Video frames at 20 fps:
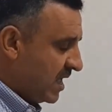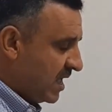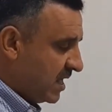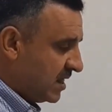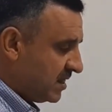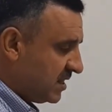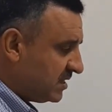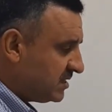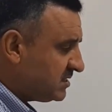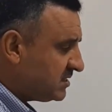
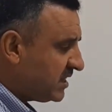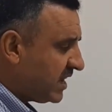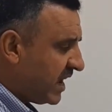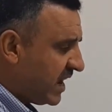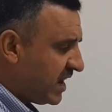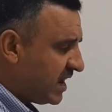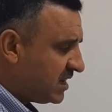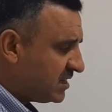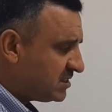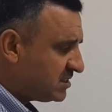In this
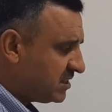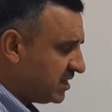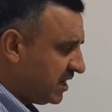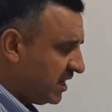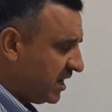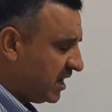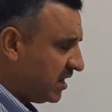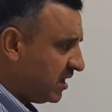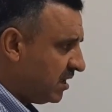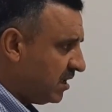case
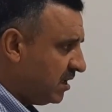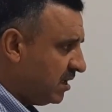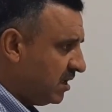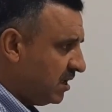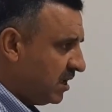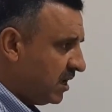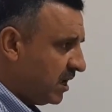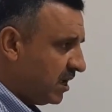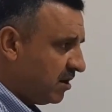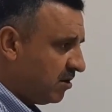here,
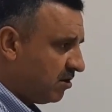in